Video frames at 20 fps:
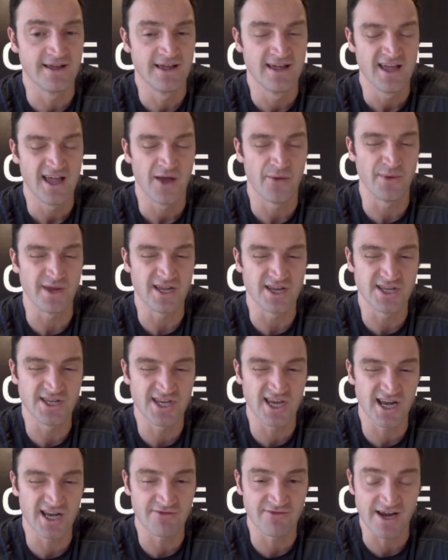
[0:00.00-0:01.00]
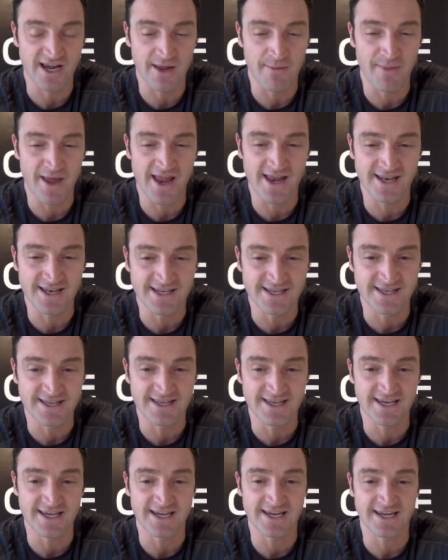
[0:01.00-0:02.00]
And we can certainly recommend
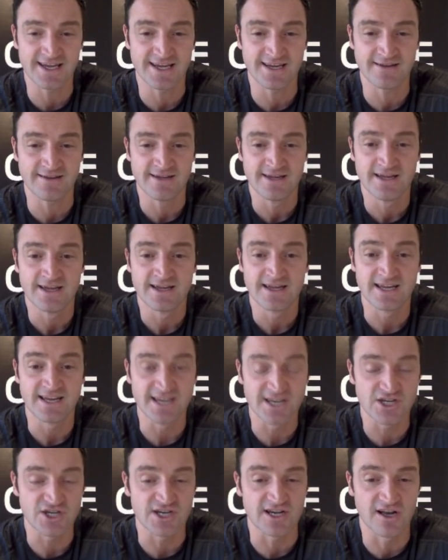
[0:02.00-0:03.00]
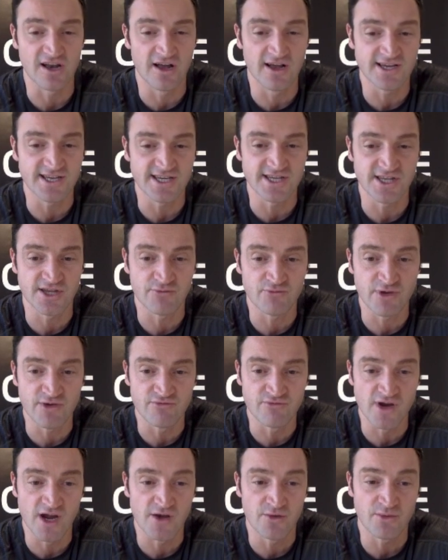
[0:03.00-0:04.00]
the conditioning classes that we
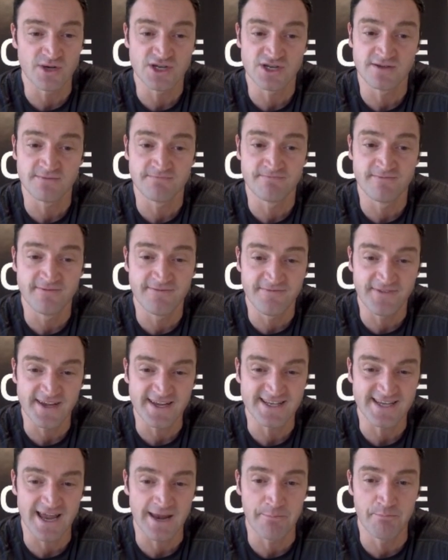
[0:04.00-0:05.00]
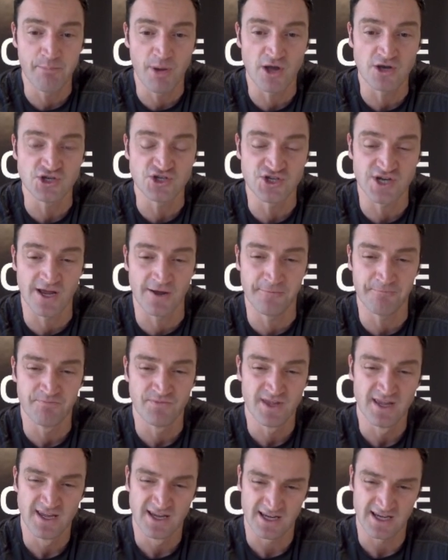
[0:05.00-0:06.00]
run, which are fit and punch out,
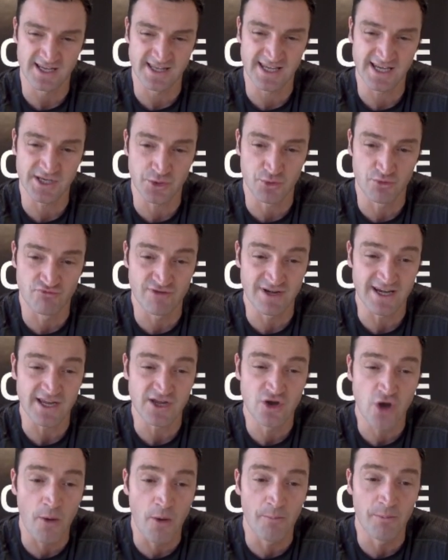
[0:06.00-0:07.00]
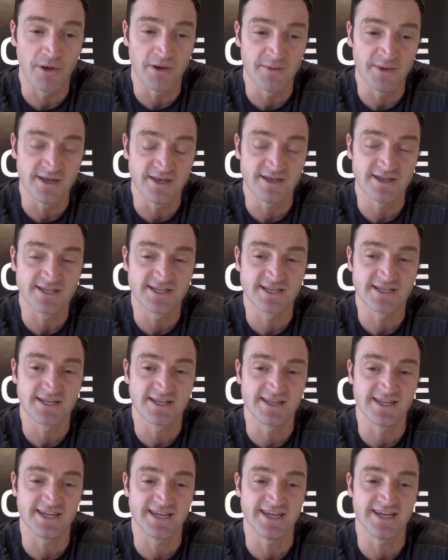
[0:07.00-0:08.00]
because these will really complement
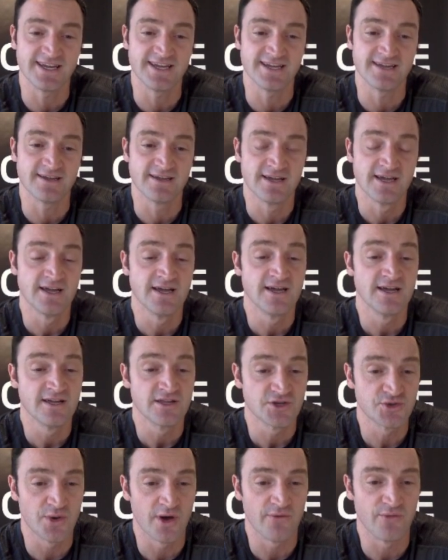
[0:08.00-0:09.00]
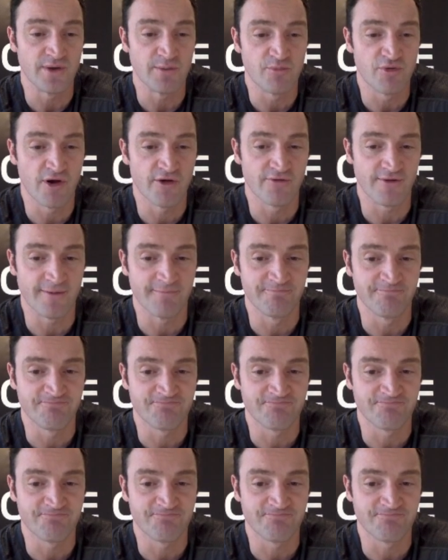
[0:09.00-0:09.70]
the 12-week program.